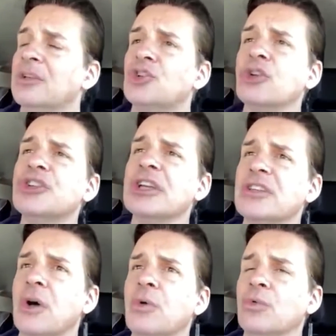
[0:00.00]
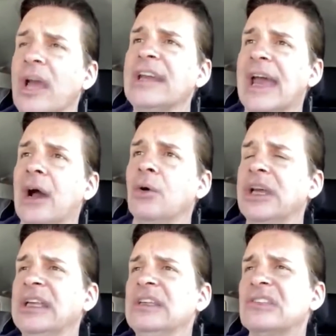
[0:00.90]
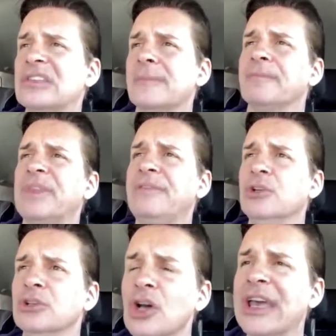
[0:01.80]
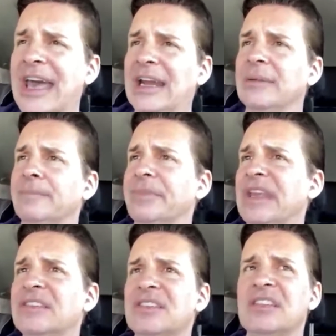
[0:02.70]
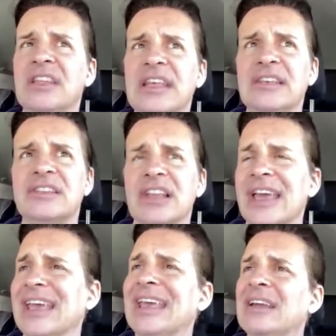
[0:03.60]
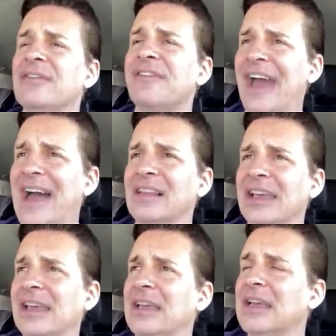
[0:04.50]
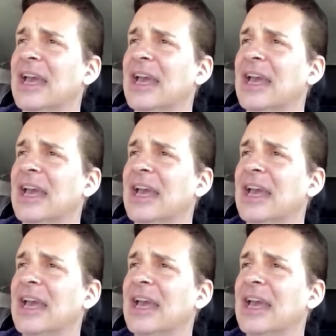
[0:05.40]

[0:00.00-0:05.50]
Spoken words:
Chongqing, though, right now is, if you look at it, it's like in a valley,